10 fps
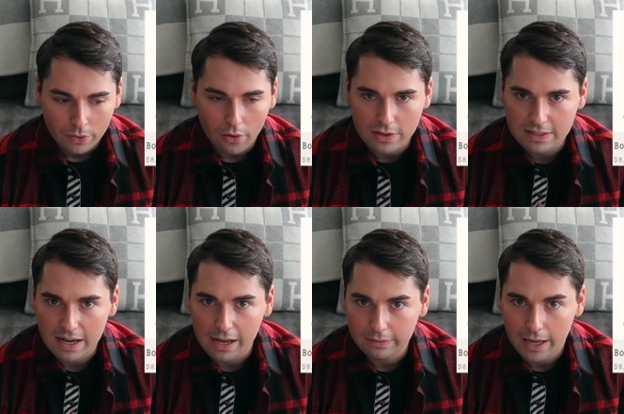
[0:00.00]
a
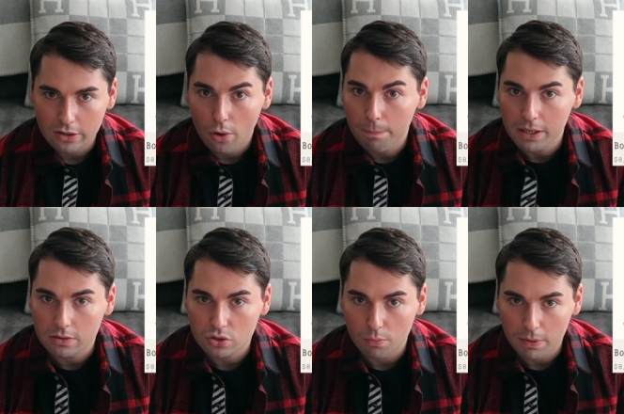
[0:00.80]
style that
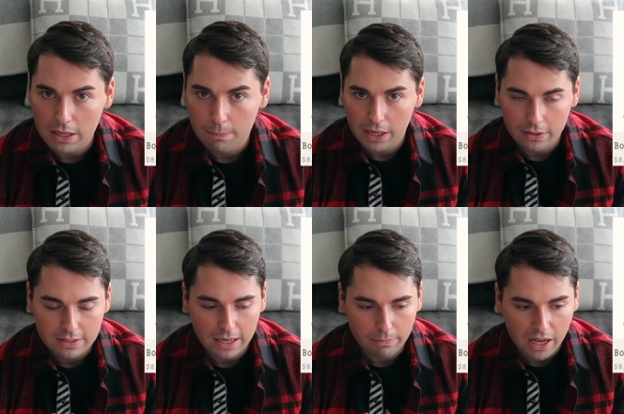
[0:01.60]
appeals to me, but at the
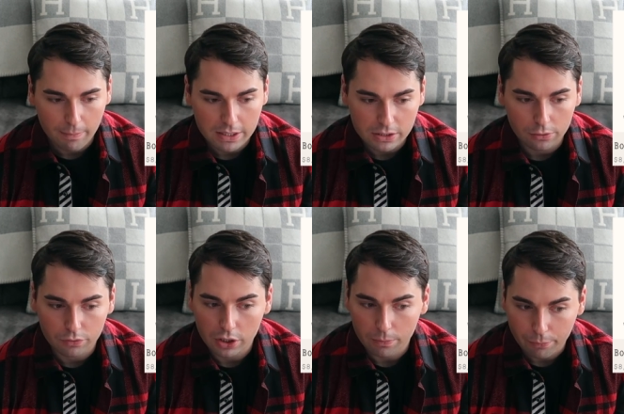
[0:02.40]
same time I still
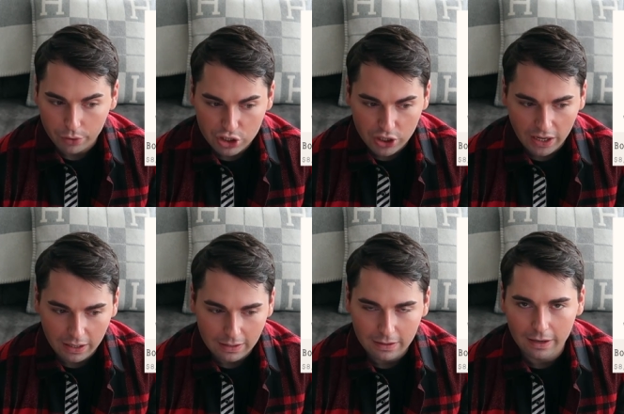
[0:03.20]
really appreciate
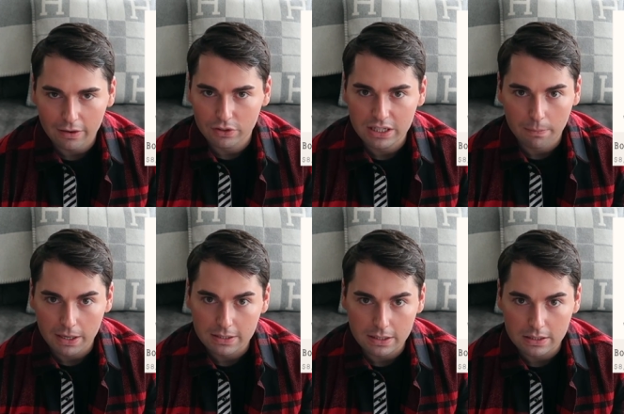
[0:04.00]
it, and every time I
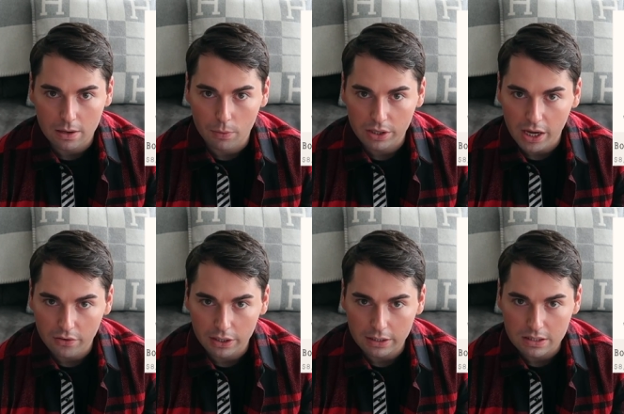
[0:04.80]
see someone
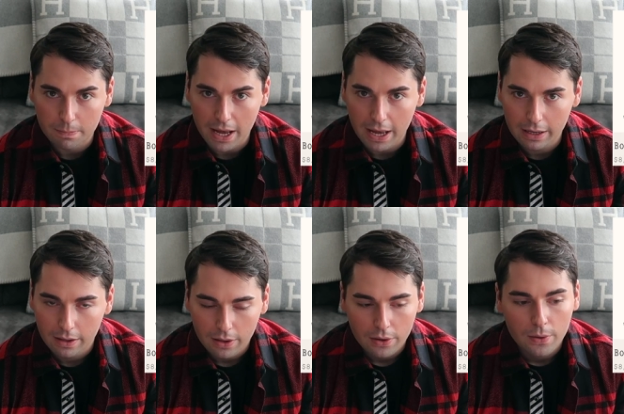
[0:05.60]
carrying this bag,
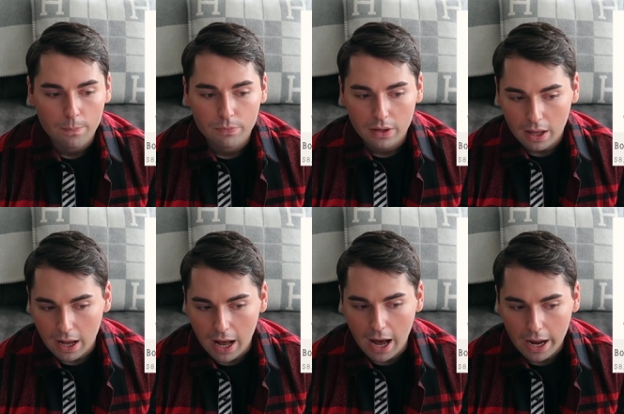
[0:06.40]

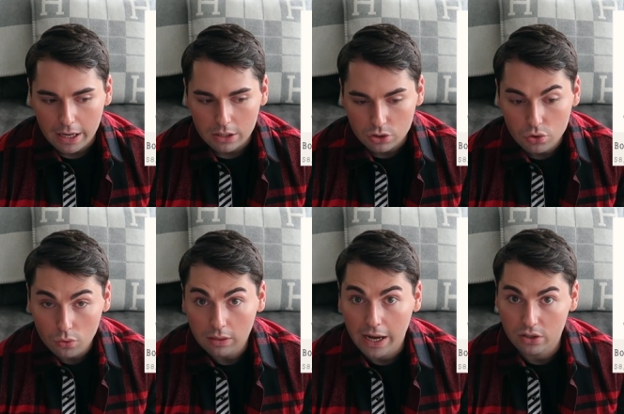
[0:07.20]
I do
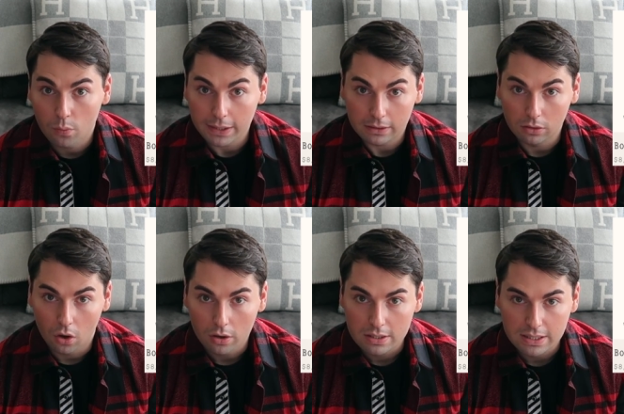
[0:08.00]
like the way it
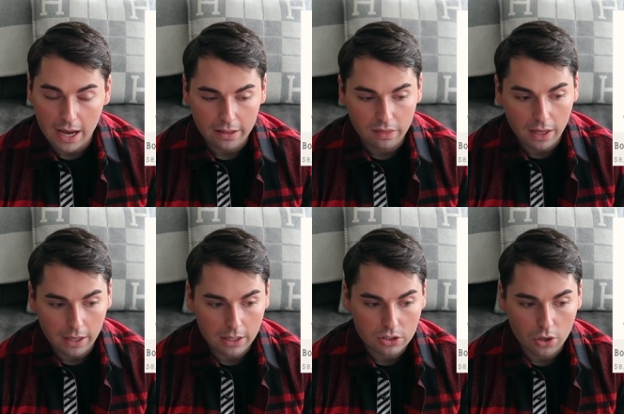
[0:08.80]
looks. I think
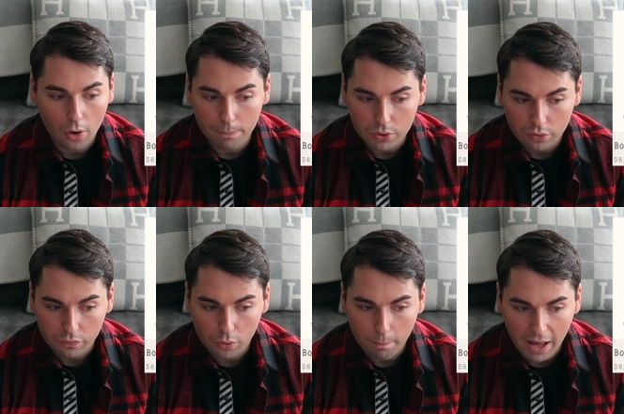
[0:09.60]
it's a
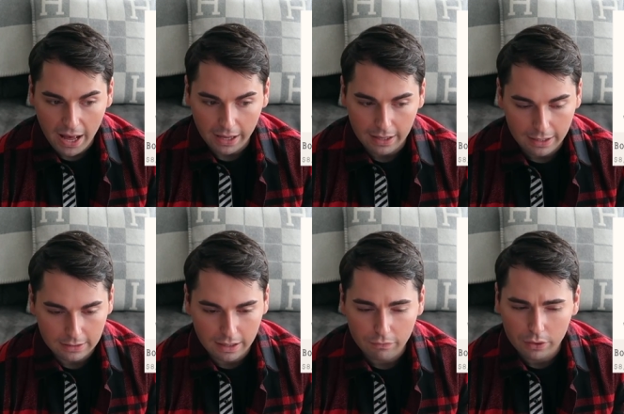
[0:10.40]
beautiful bag and it
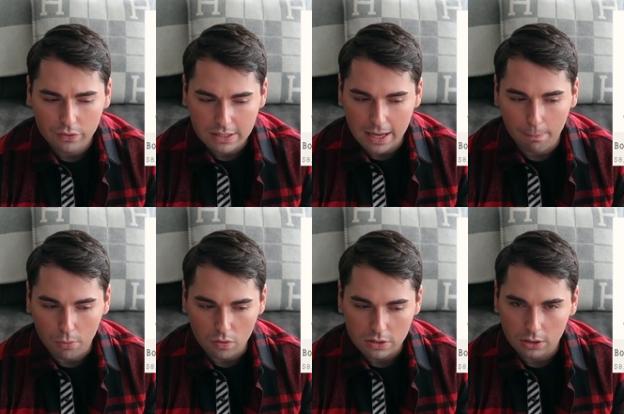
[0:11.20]
definitely
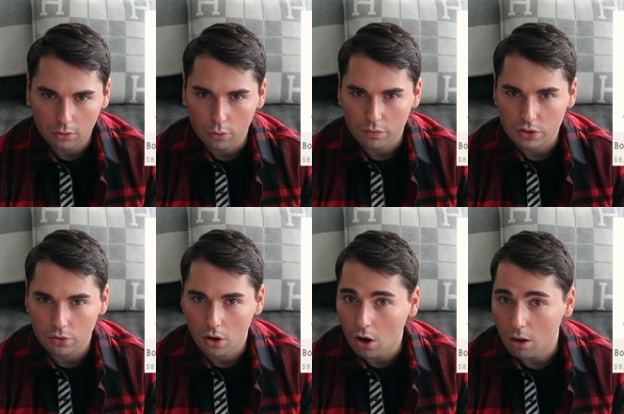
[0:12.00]
resembles the Louis Vuitton
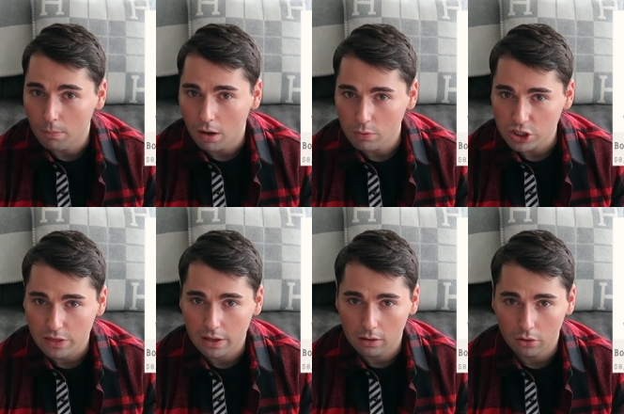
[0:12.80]
Alma, which I
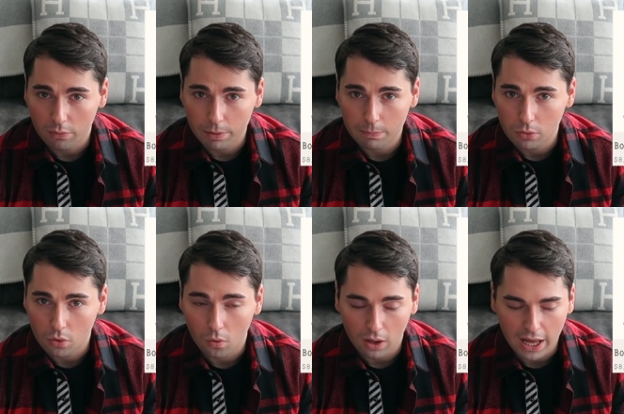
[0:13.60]
think a lot of people
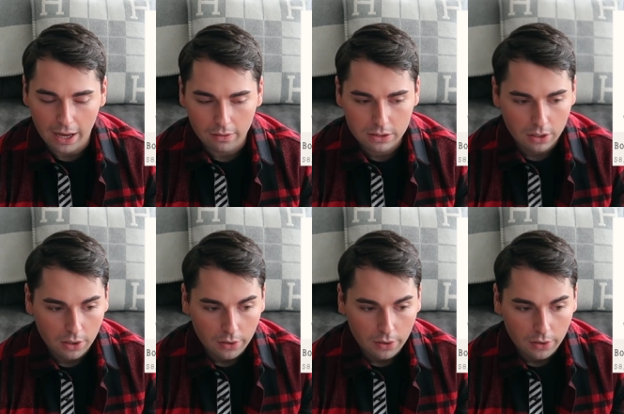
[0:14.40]
call out.